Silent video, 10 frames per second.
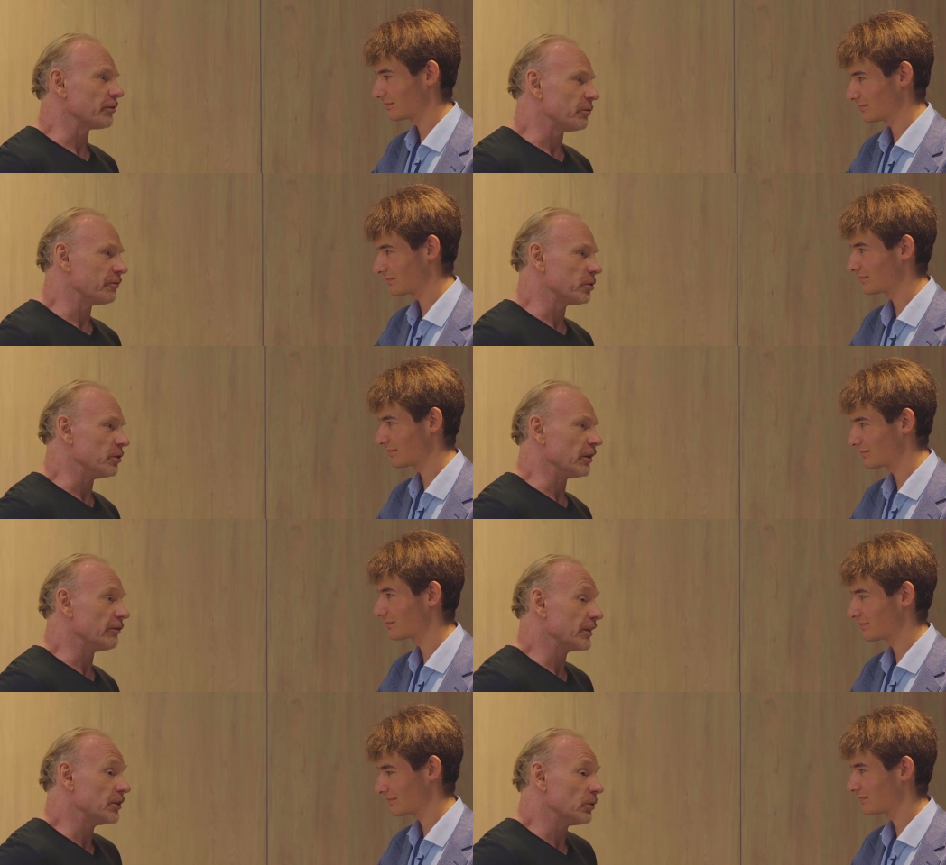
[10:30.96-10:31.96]
Speaker 1: and a lot of, of
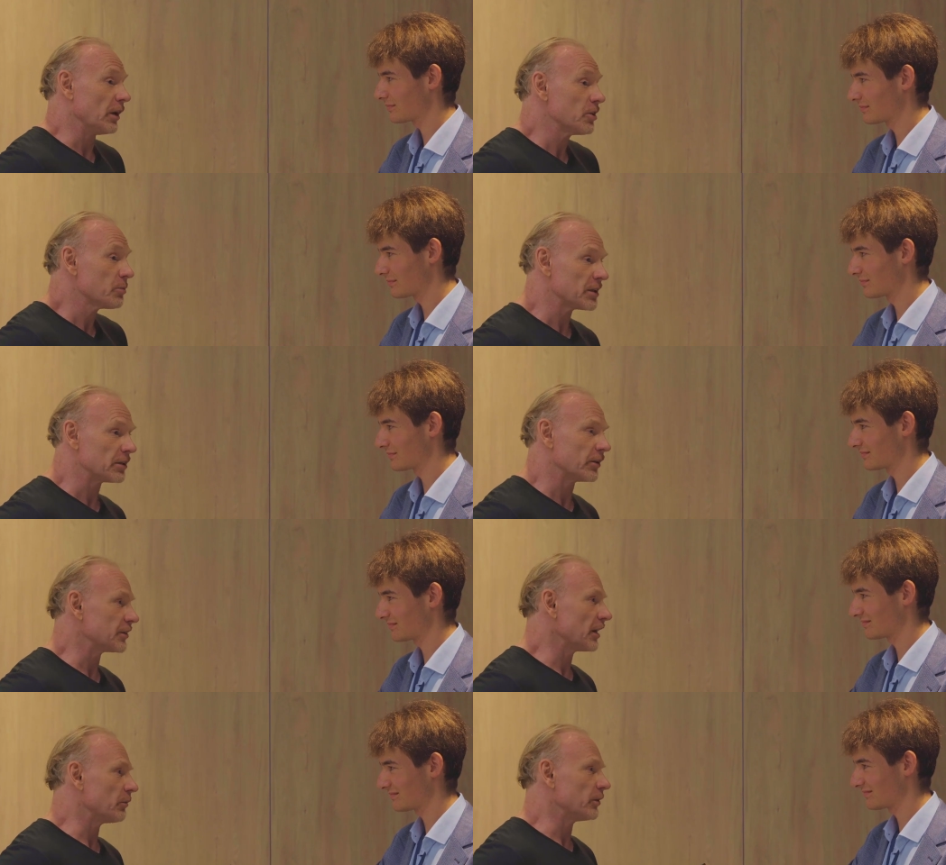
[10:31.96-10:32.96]
proof. And if we can do it
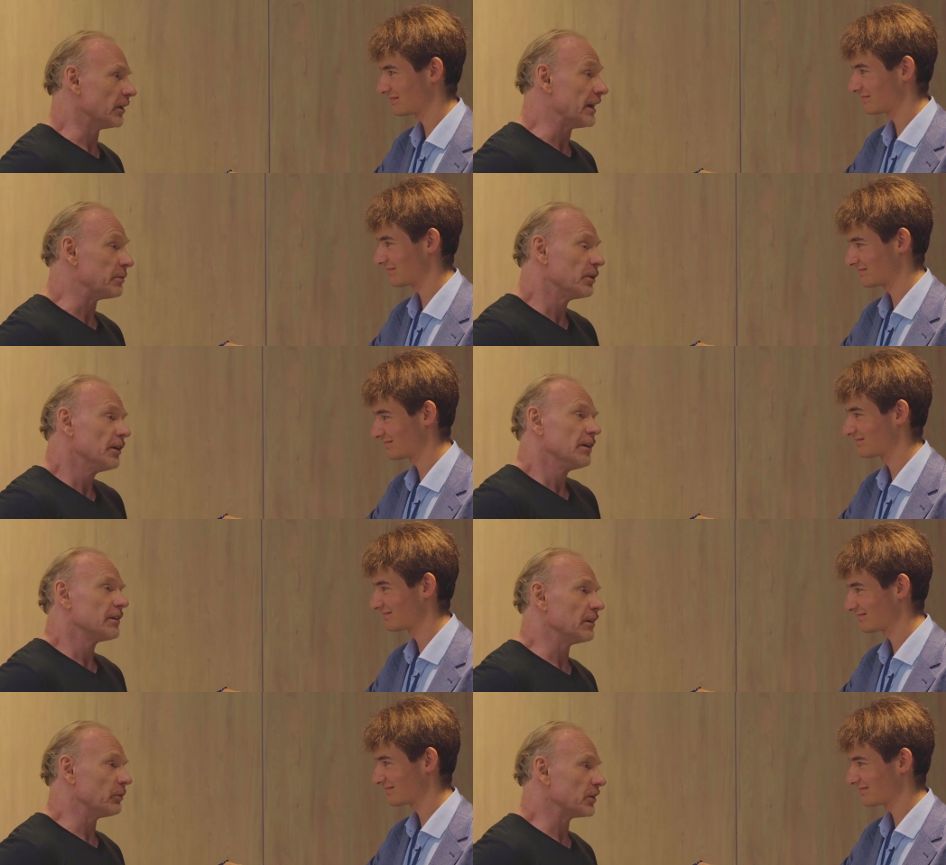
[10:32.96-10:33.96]
100% of the time with an ape,
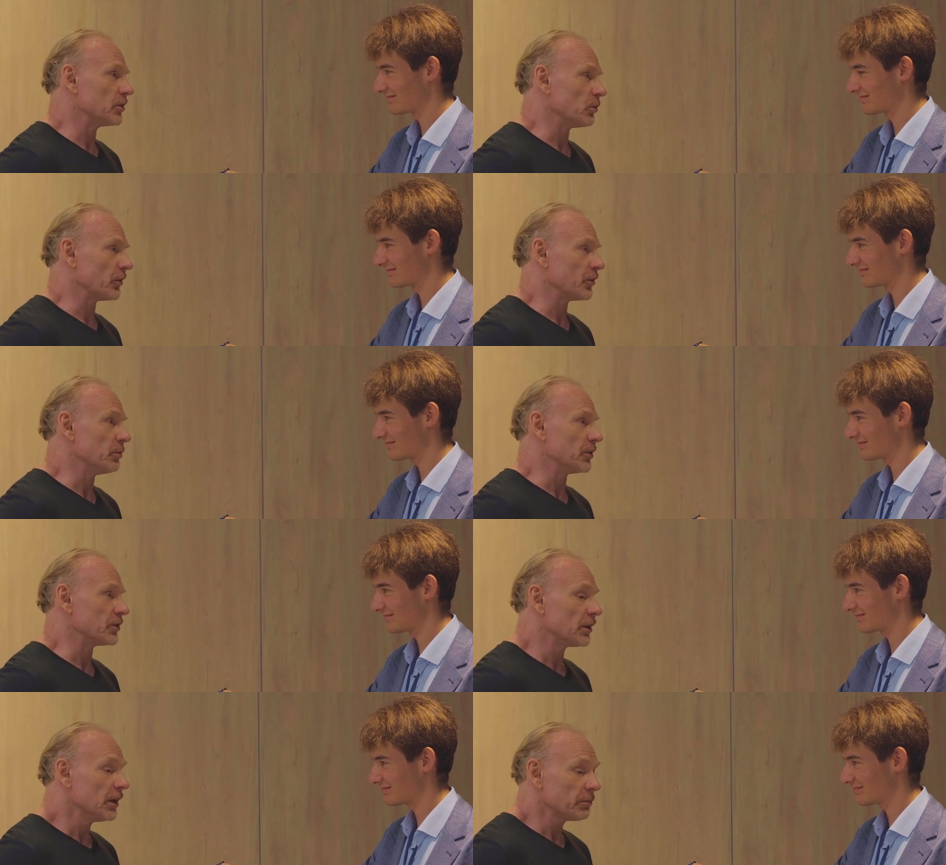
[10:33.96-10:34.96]
then we can do it with
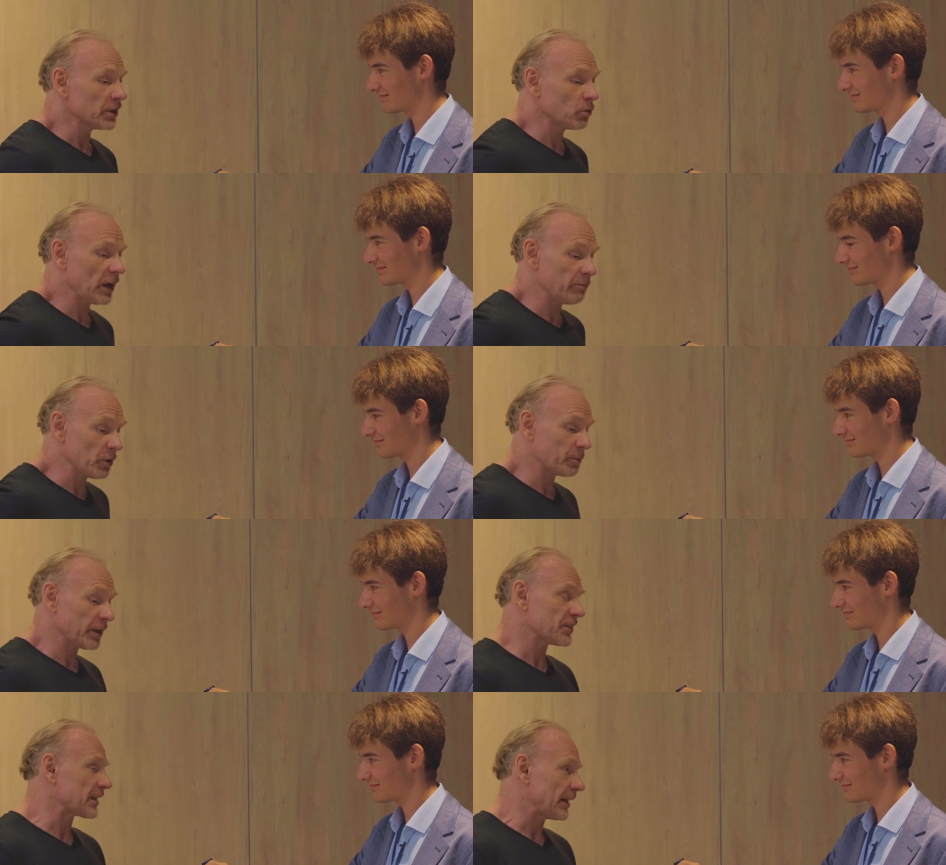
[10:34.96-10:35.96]
humans. Plus, we'll have
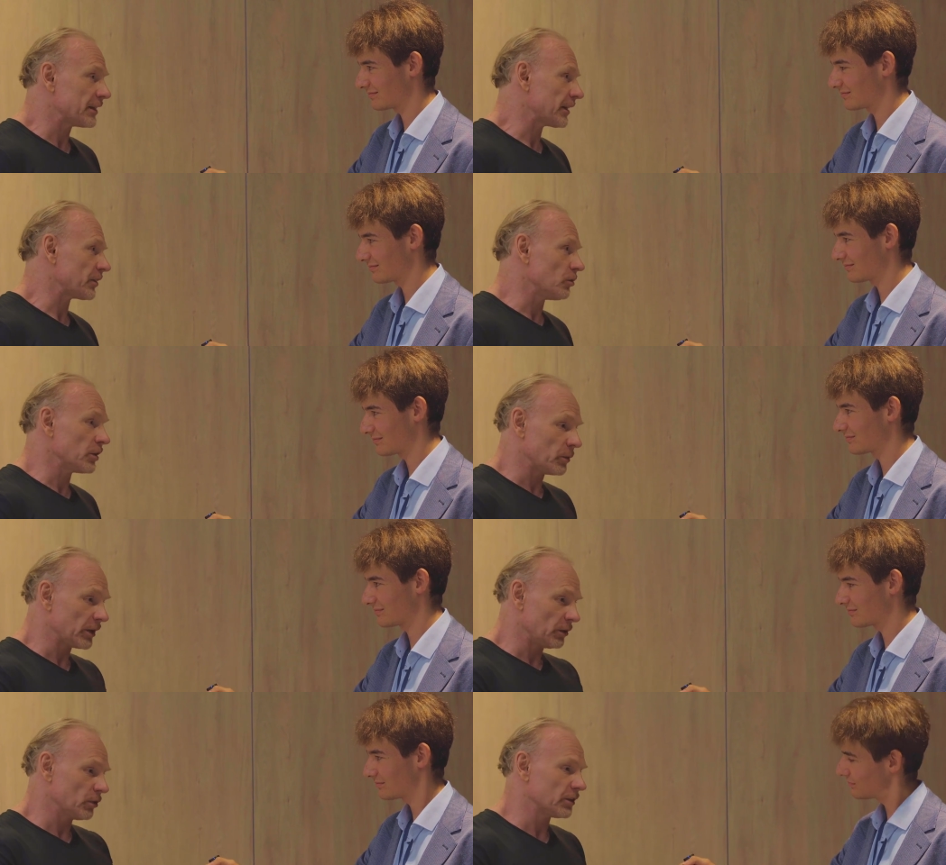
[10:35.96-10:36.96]
much better scanning
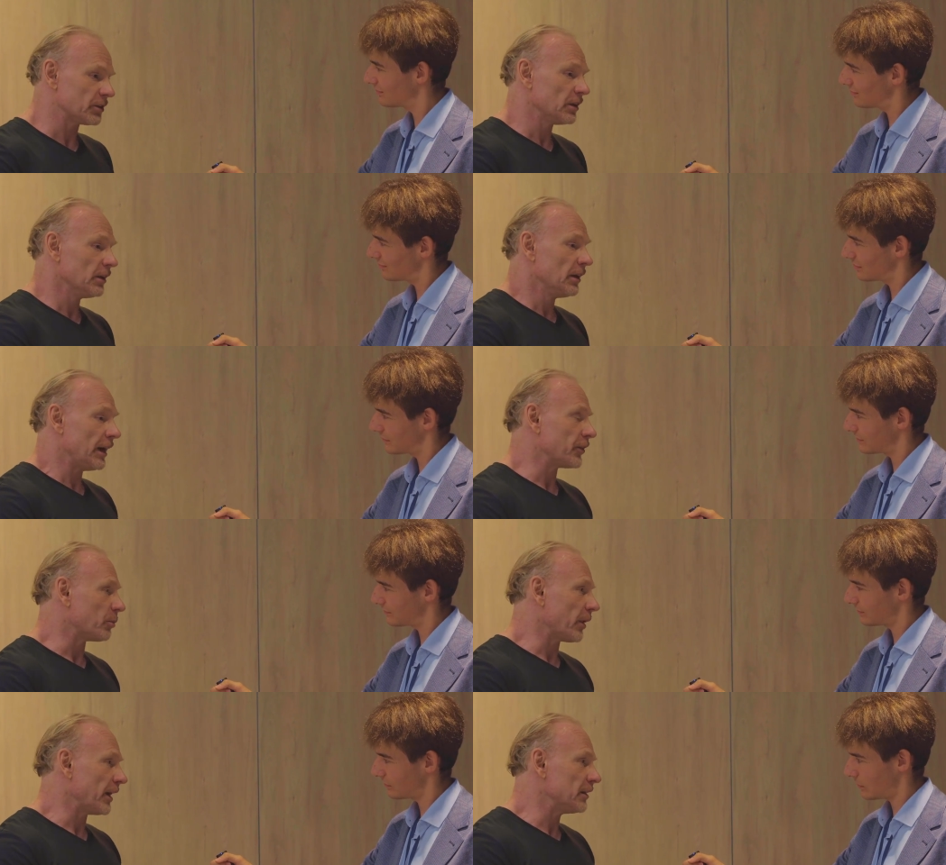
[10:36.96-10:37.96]
technology. We can look at,
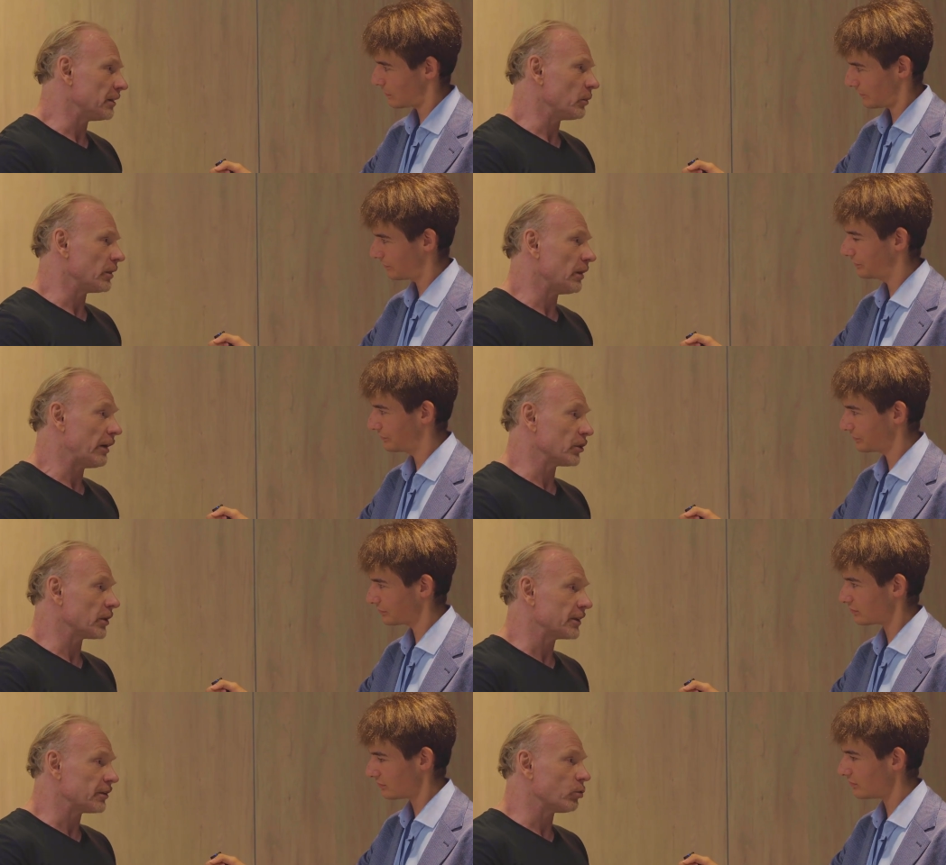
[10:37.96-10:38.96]
at the brain and we'll
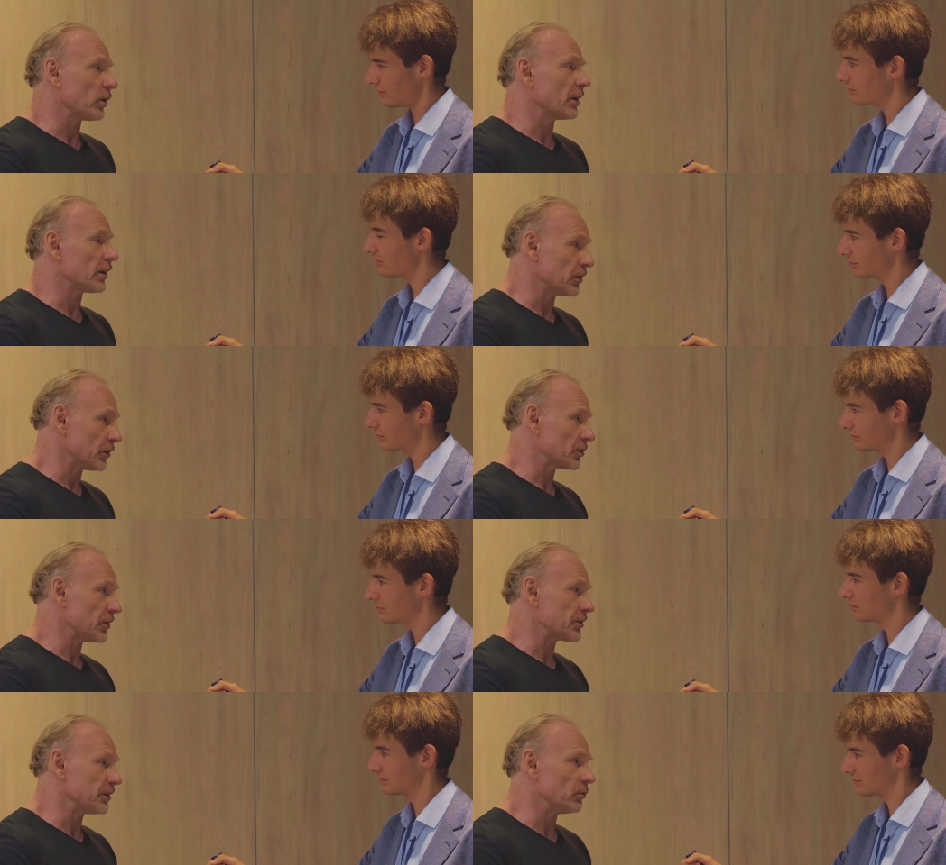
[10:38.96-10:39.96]
have a good idea of what kind of
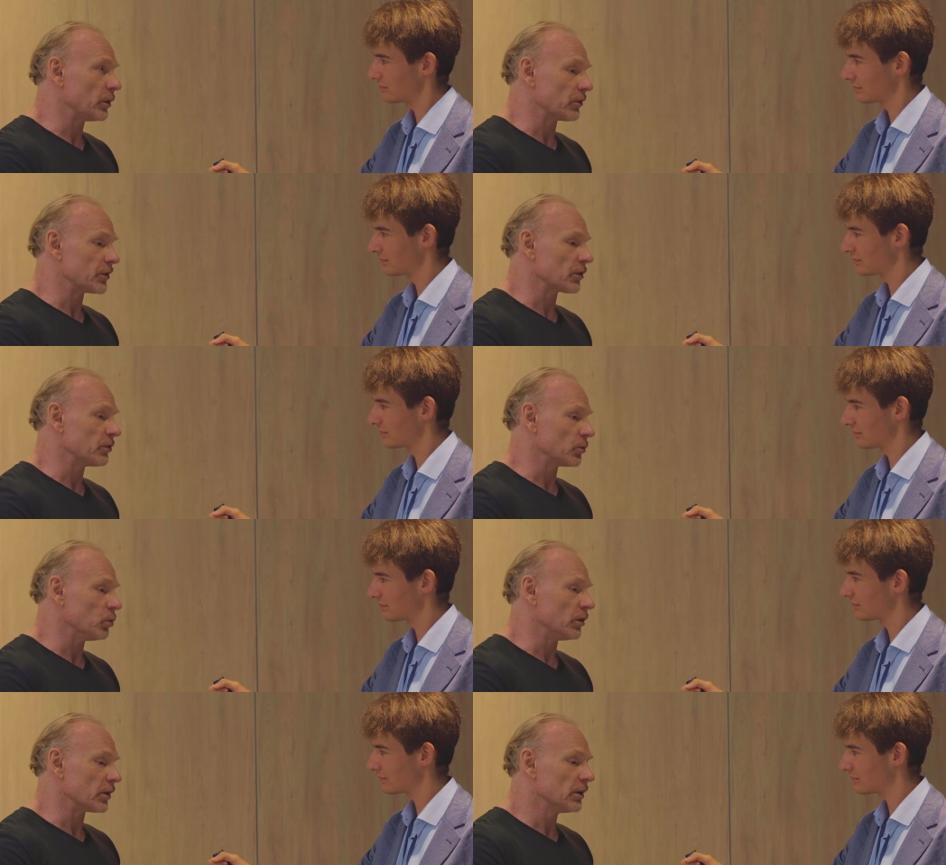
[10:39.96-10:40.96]
condition it's in and whether it's
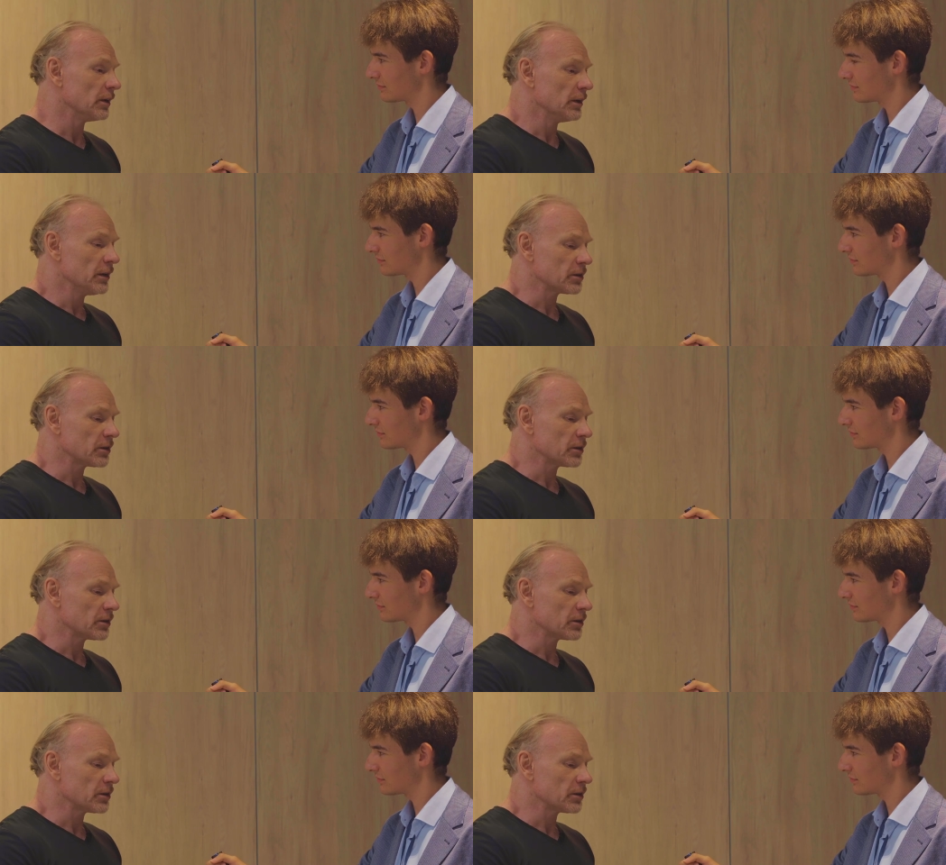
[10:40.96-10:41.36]
going to work.